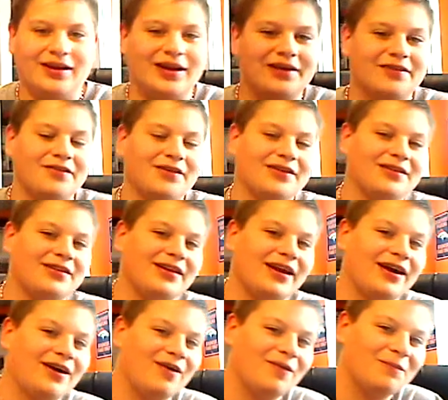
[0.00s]
actually it's
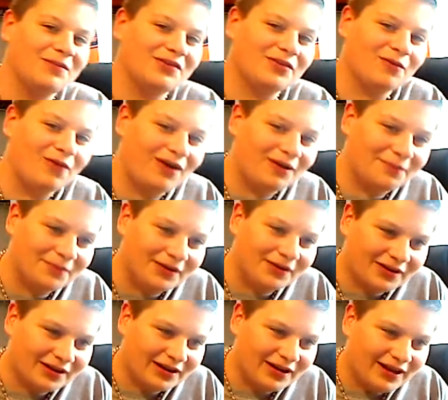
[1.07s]
now Mr.
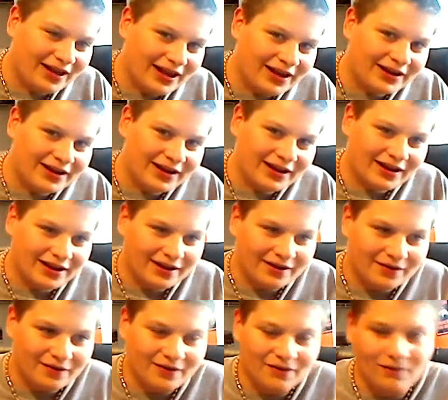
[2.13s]
Wallenberg,
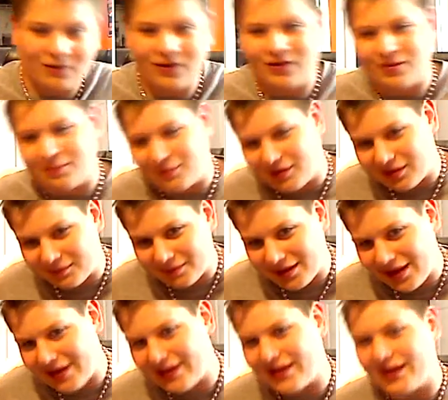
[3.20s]
aka Wallenbump,
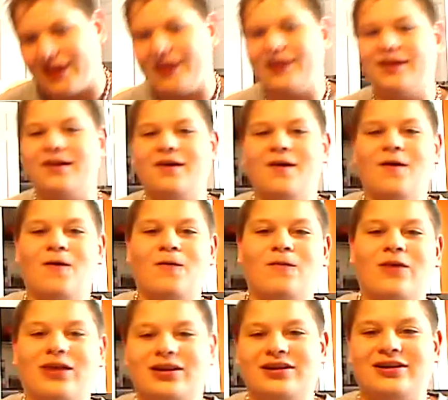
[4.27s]
aka
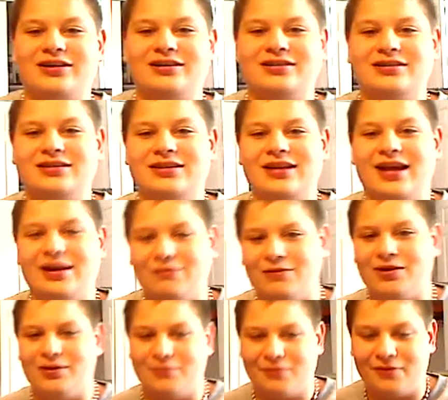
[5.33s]

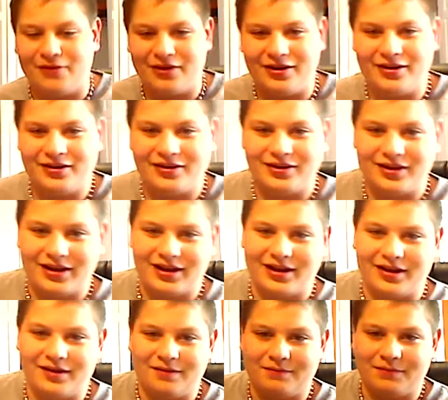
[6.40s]
N-word boy.
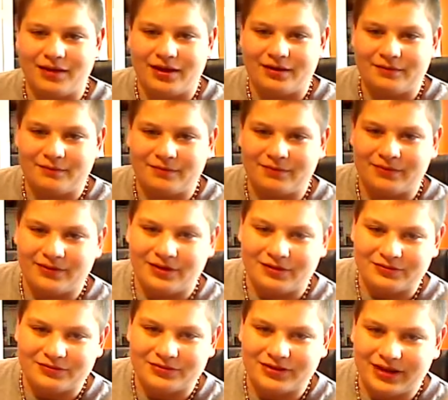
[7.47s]
I
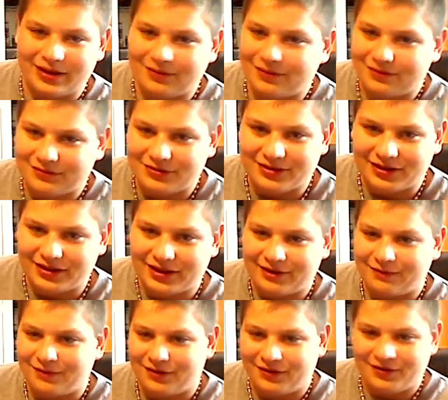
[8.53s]
won't say
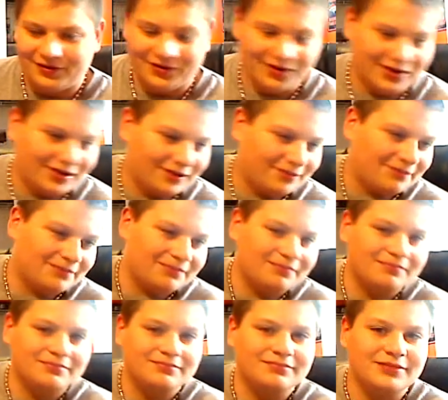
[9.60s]
that word,
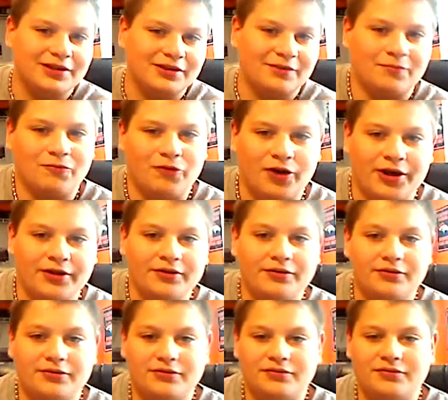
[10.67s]
because I'm white.
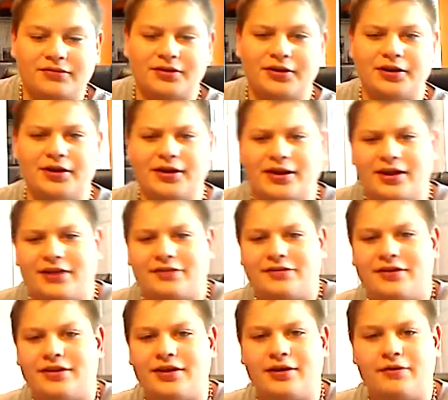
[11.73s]
I can't
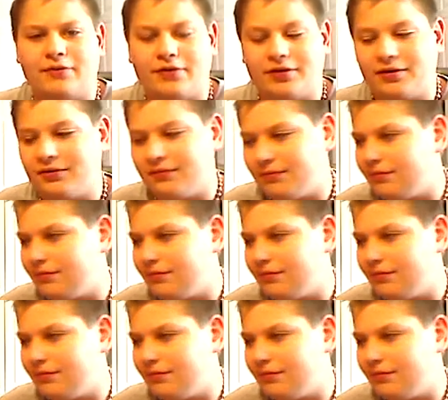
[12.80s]
say that word.